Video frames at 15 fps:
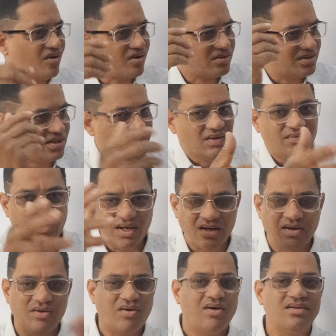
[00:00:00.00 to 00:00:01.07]
all the living
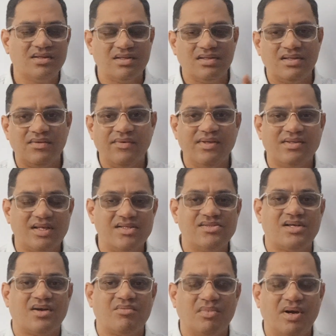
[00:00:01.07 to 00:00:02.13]
and non-living things
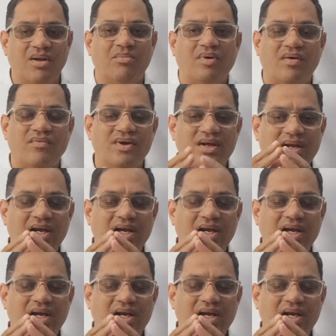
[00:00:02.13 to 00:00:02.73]
are made up of.